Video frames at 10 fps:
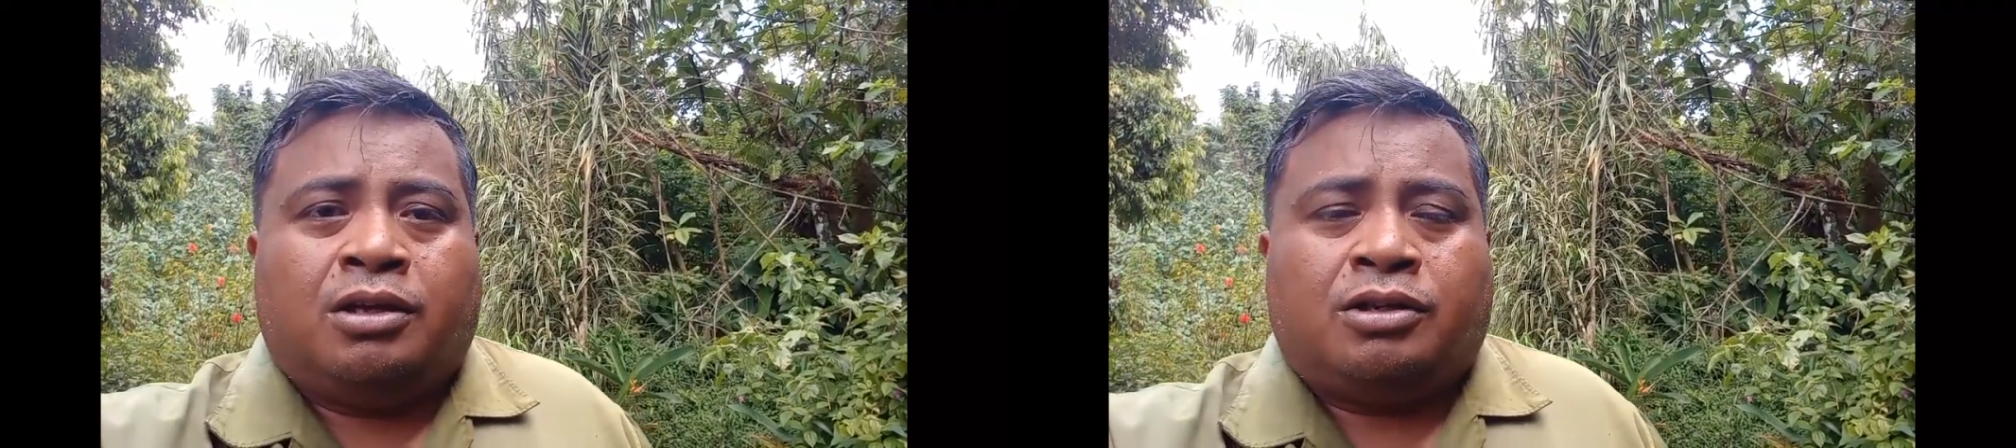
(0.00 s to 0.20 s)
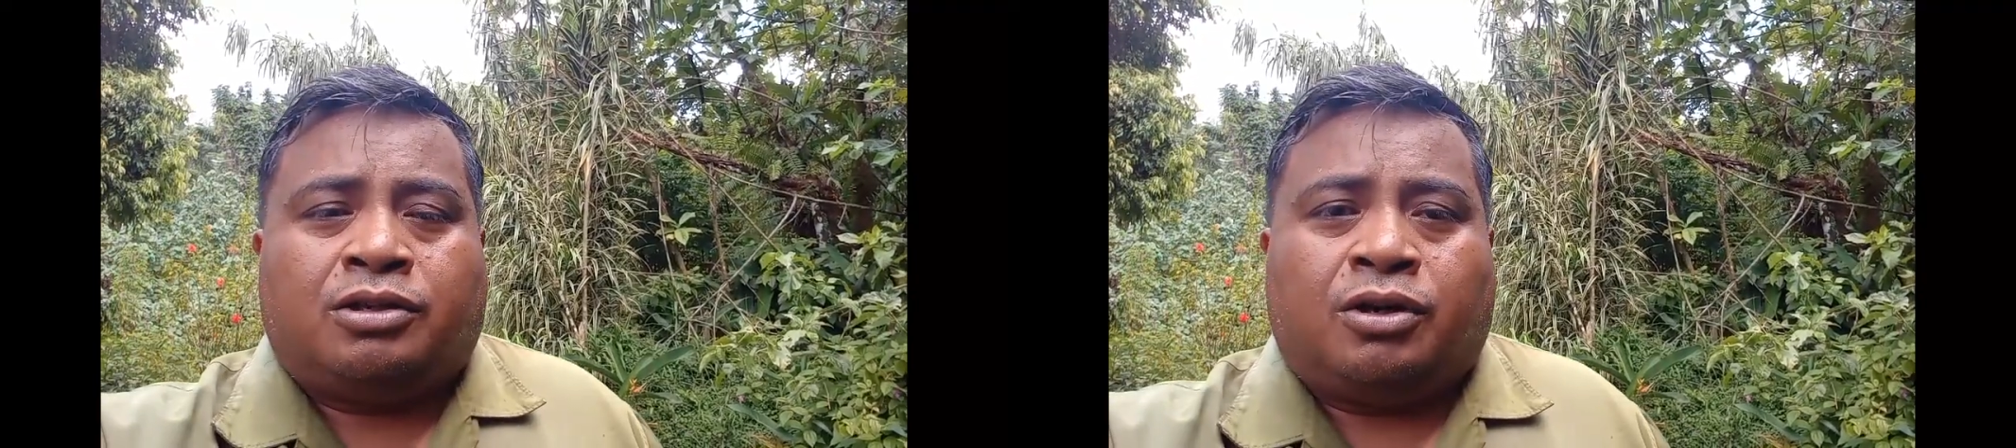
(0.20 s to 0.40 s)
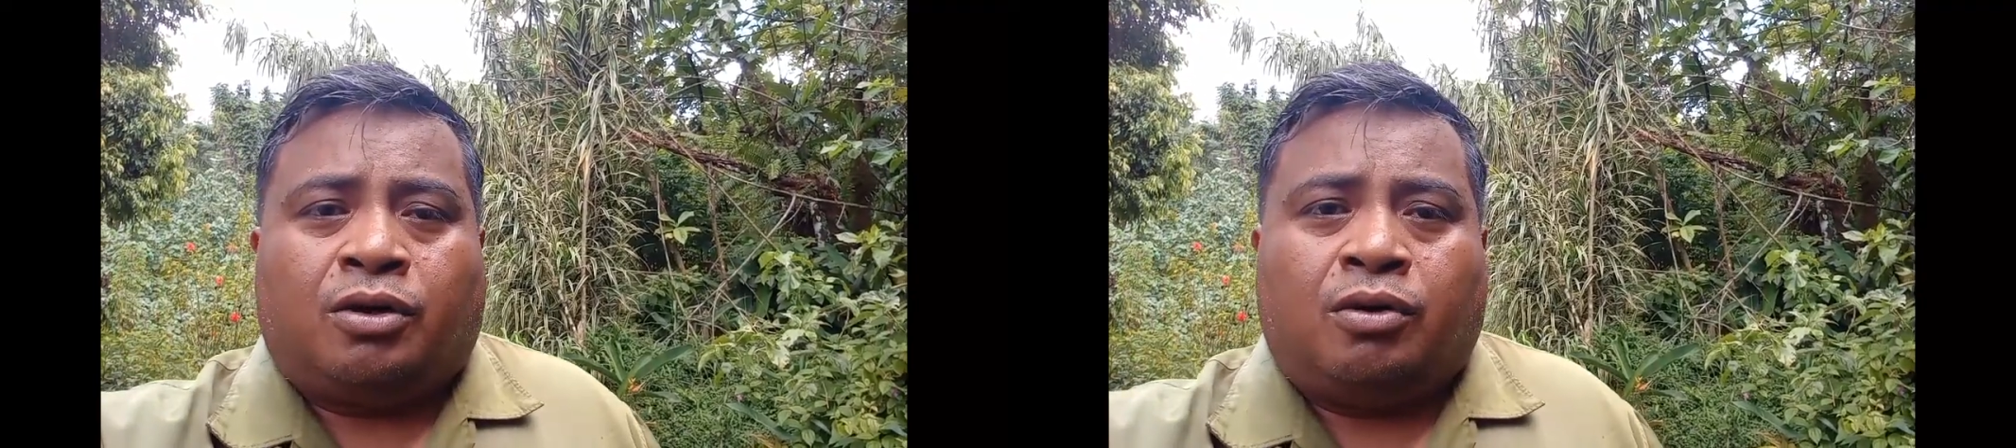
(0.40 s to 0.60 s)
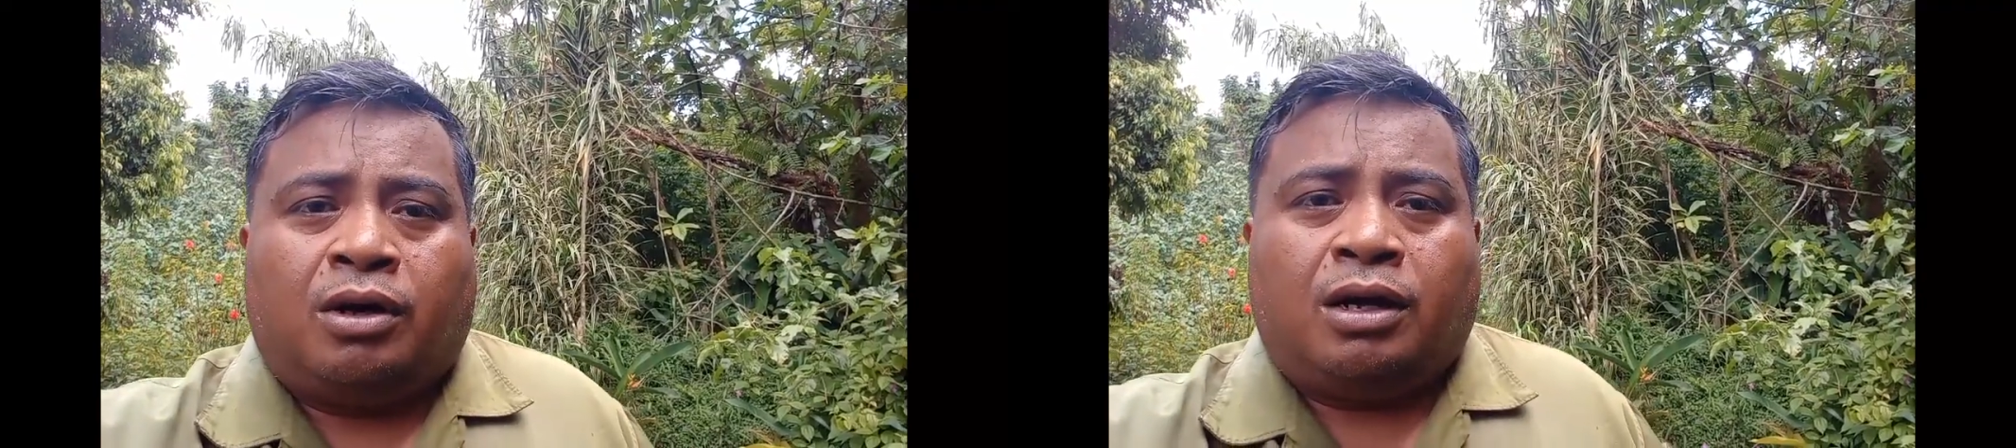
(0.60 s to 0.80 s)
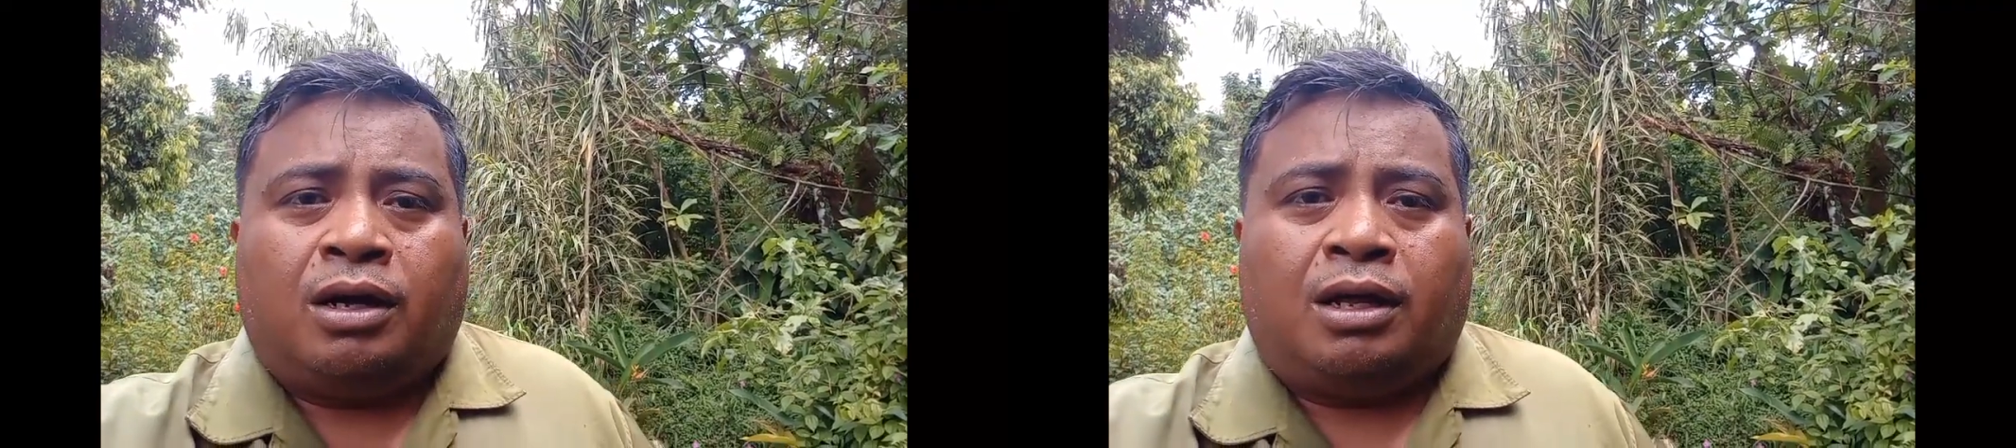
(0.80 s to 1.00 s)
So
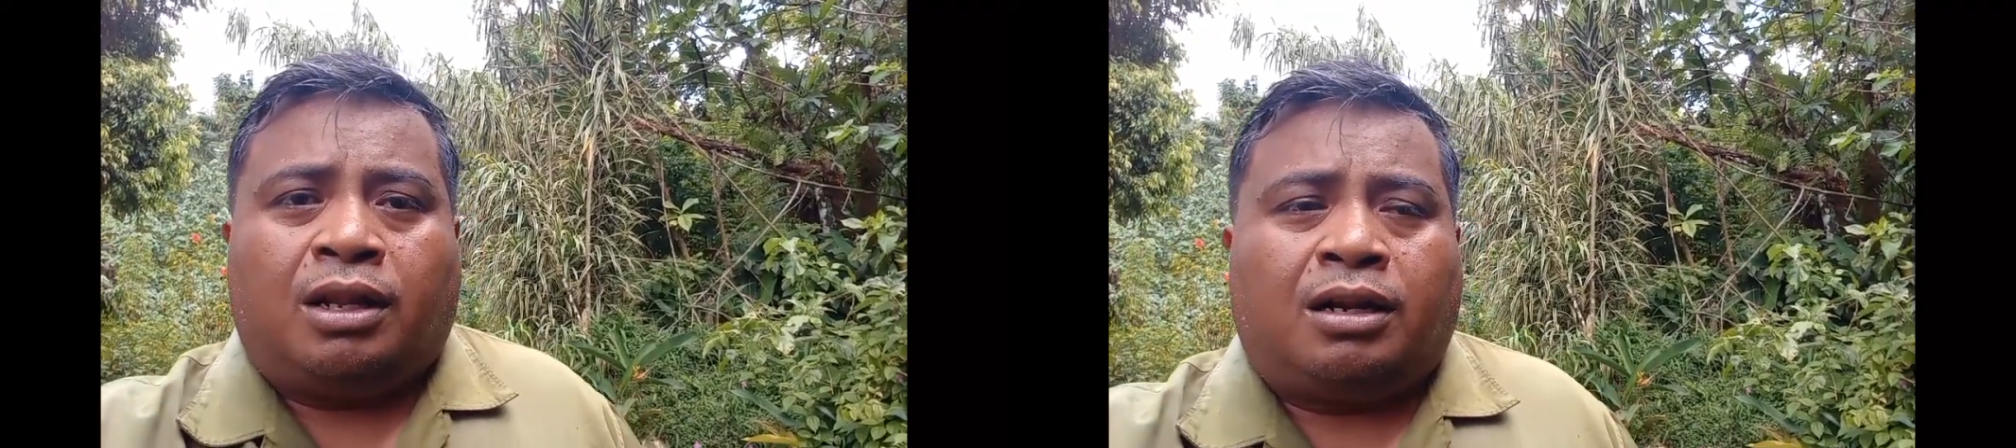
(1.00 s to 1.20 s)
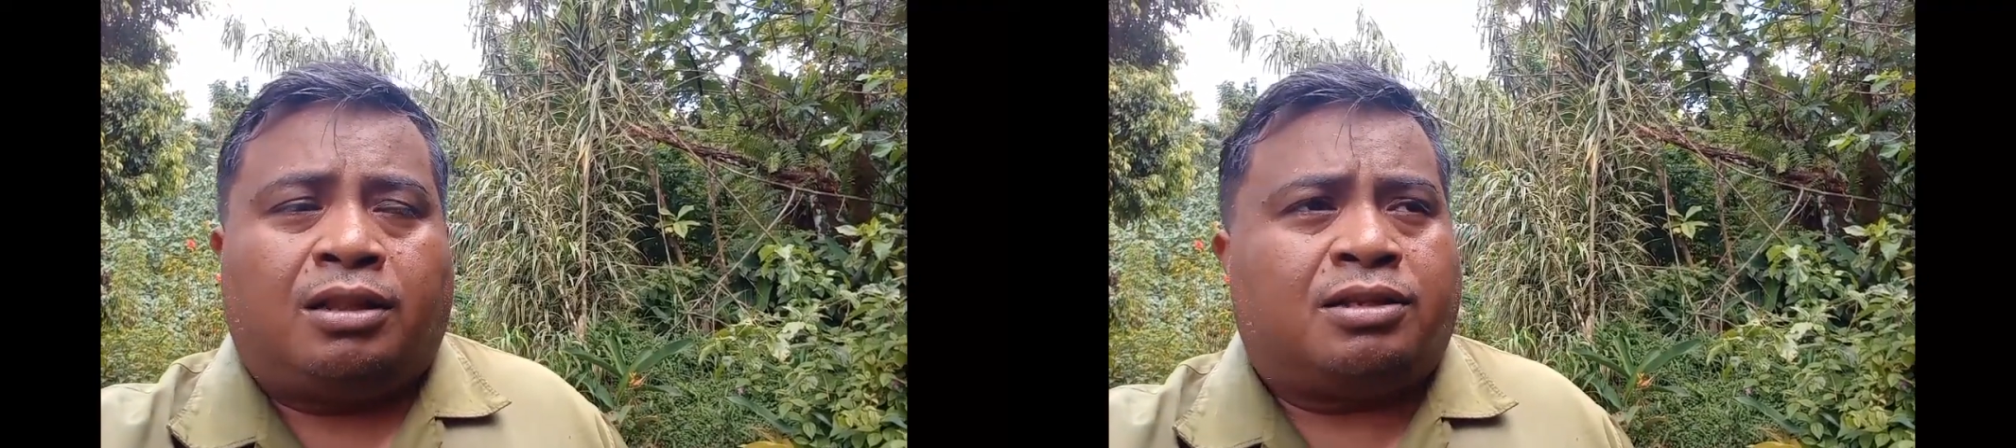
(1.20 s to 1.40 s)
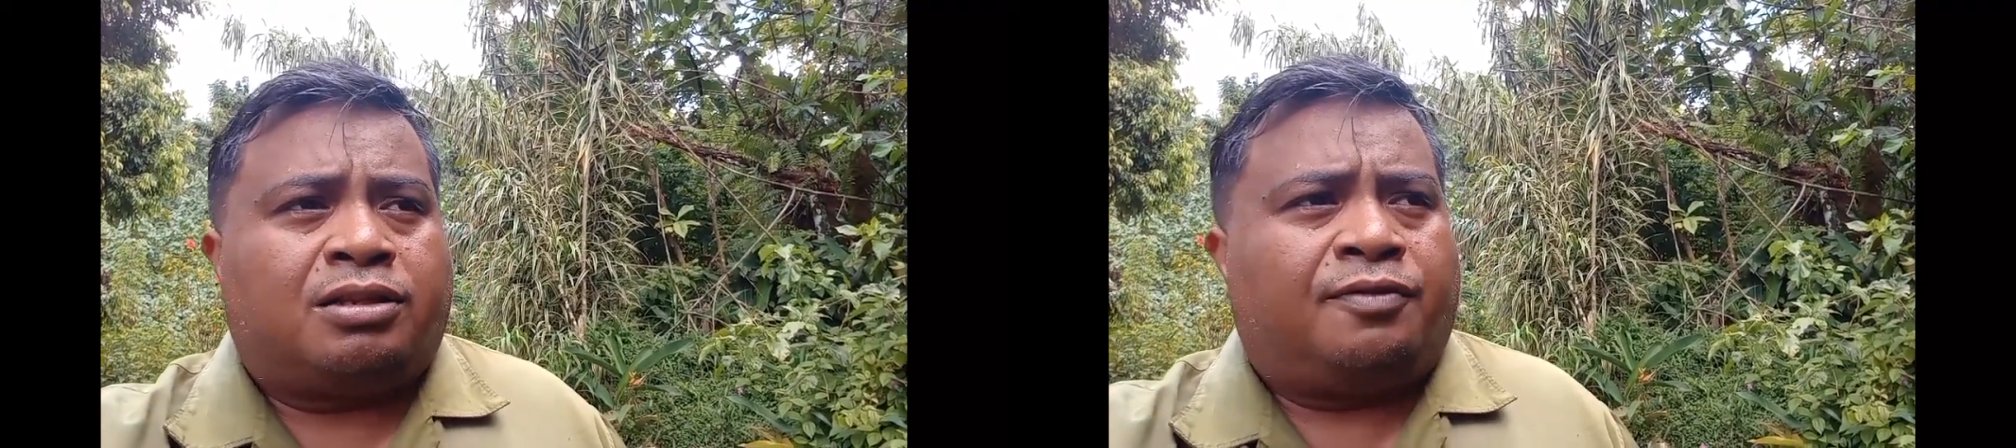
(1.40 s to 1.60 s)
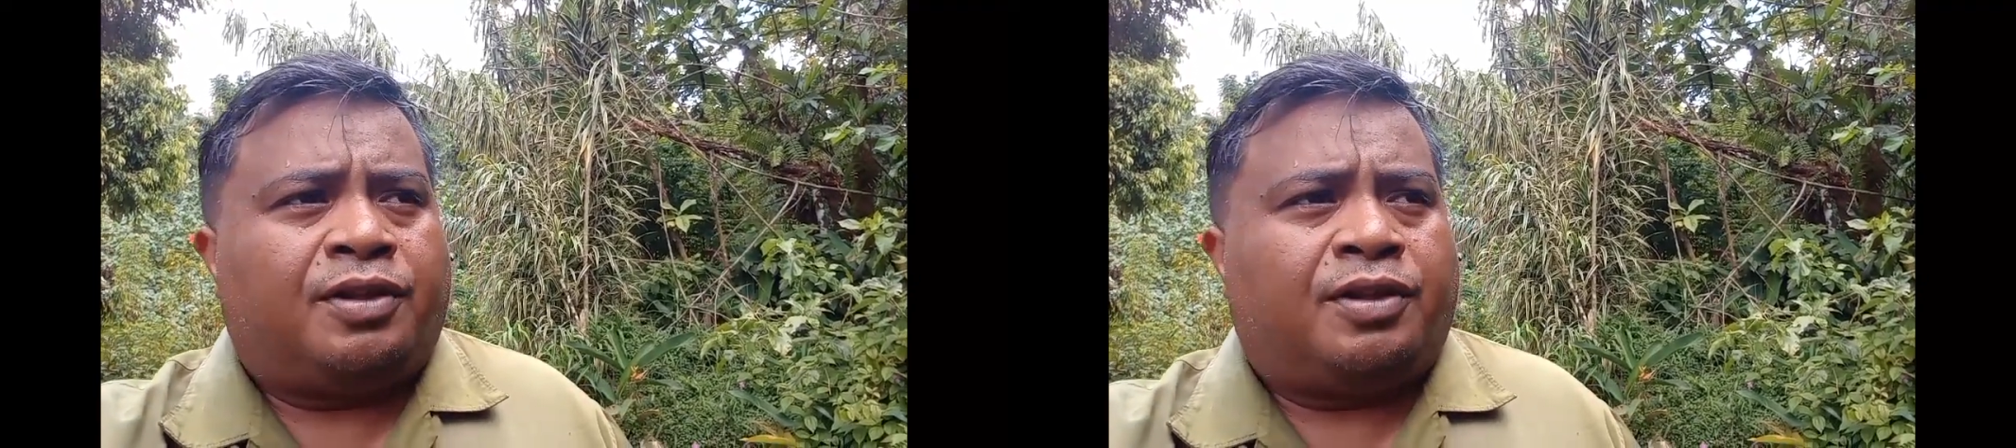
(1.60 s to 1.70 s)
a lot of the stuff